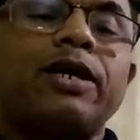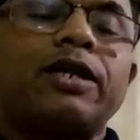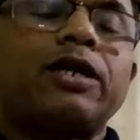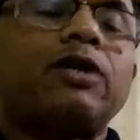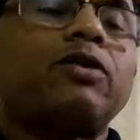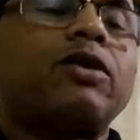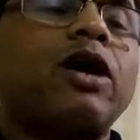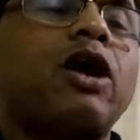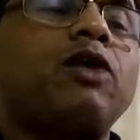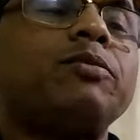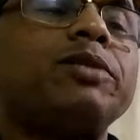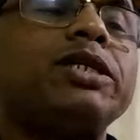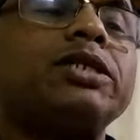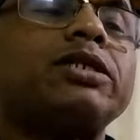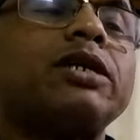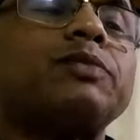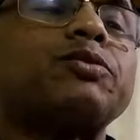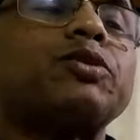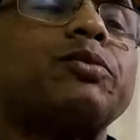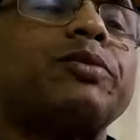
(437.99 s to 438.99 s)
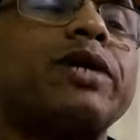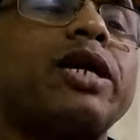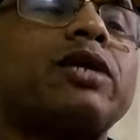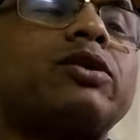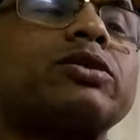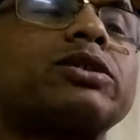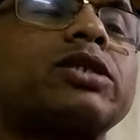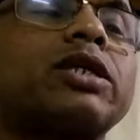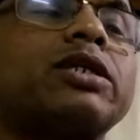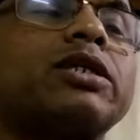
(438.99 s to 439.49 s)
Now, how many types of
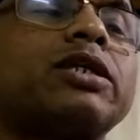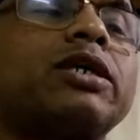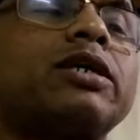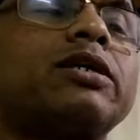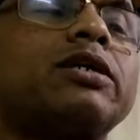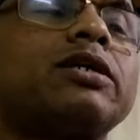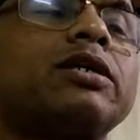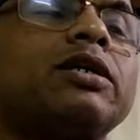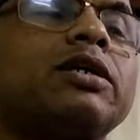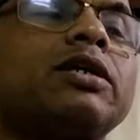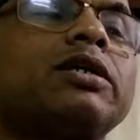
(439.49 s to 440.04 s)
errors are there?